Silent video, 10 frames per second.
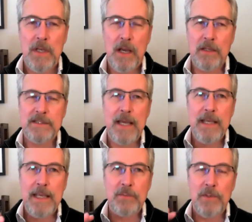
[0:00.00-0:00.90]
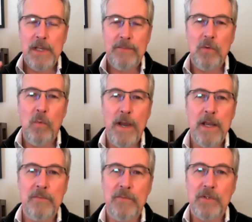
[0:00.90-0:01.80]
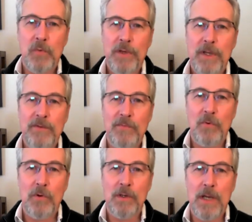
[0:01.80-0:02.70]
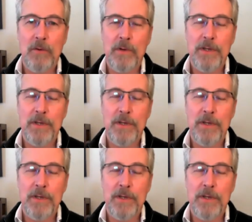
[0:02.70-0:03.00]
Our psyches were never wired for 24-hour